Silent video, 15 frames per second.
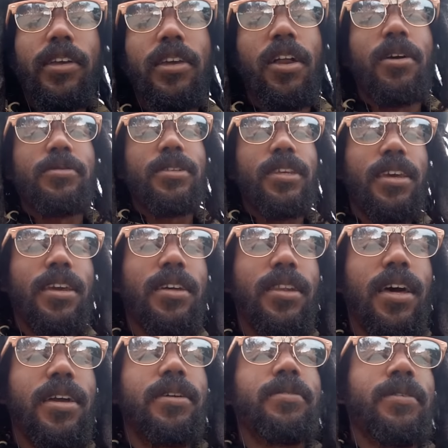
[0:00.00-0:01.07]
You know what I'm saying?
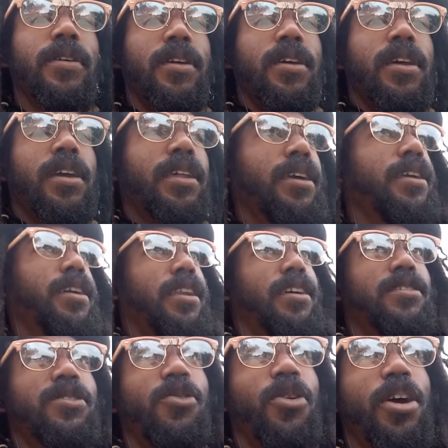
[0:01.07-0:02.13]
Like, and again,
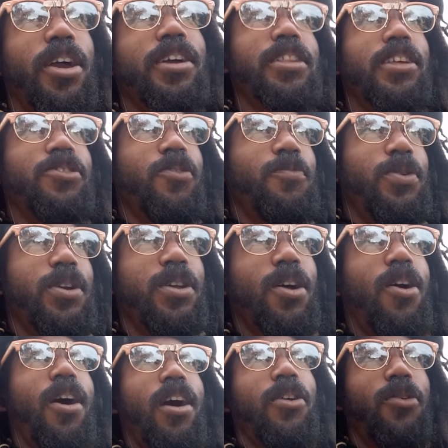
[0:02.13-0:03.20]
that's no hate that don't mean, oh,
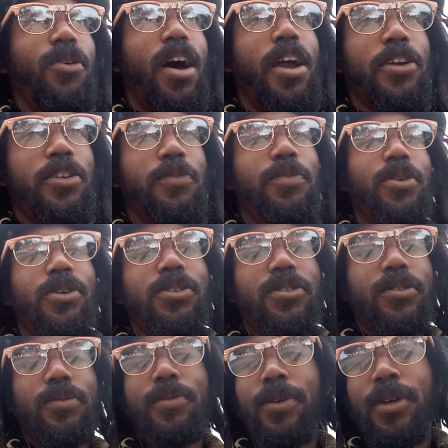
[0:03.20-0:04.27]
I don't like it because
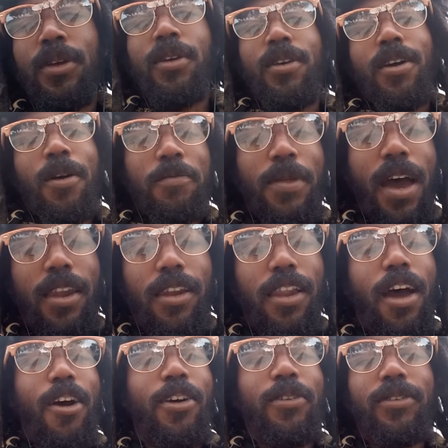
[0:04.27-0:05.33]
of, I'm not
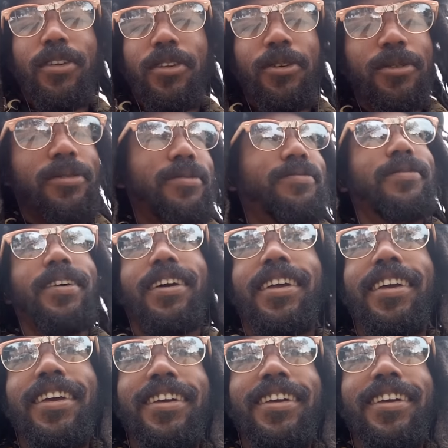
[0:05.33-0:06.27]
allowing, you know, again.